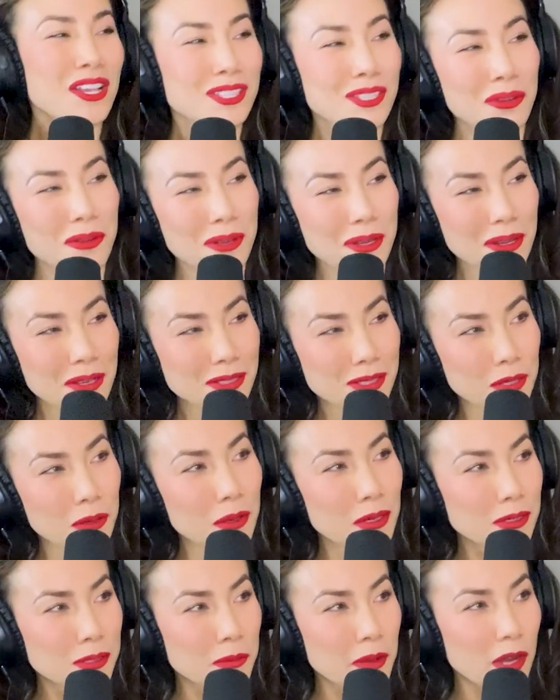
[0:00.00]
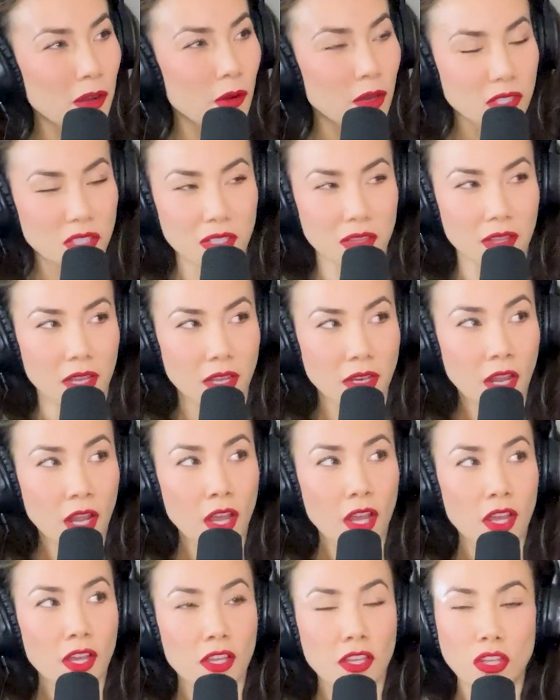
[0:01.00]
So, so here's my question then:
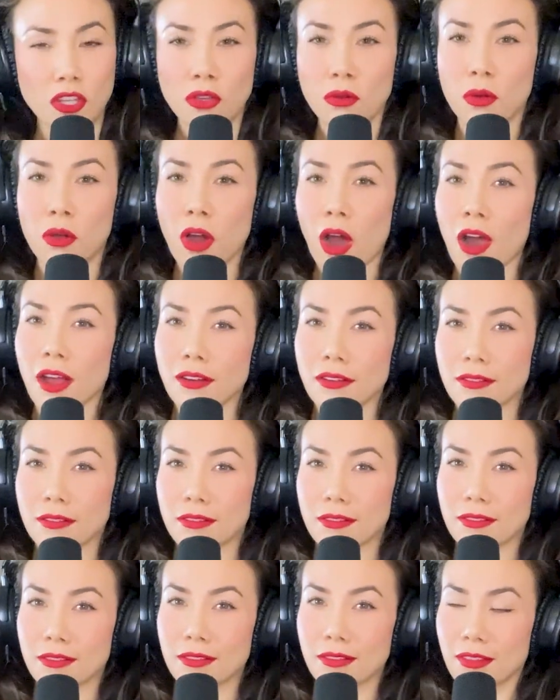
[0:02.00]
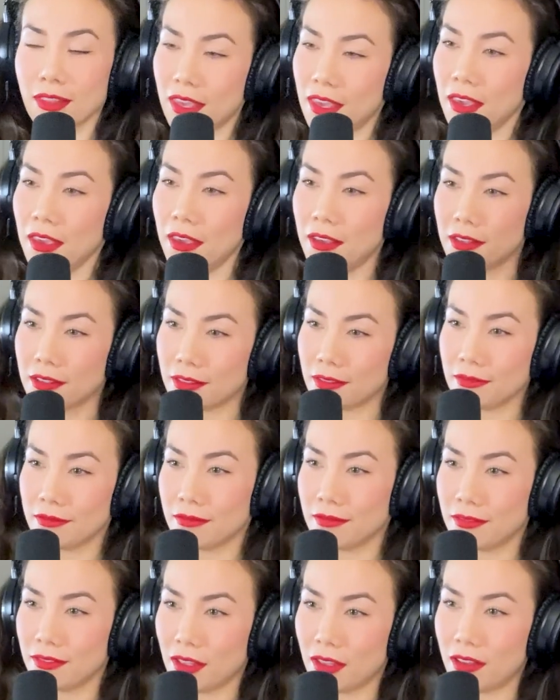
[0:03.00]
you got the kid,
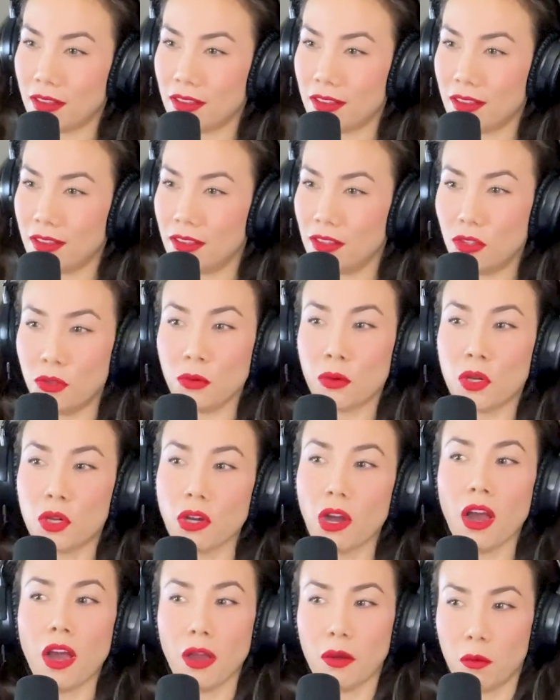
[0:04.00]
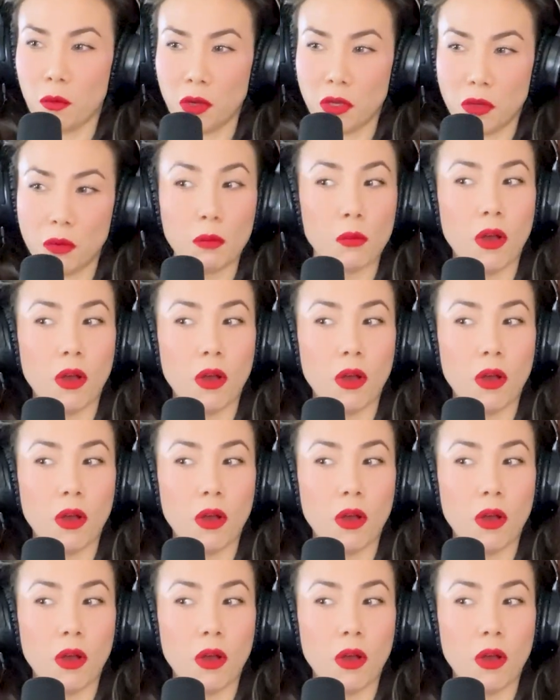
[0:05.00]
you got what you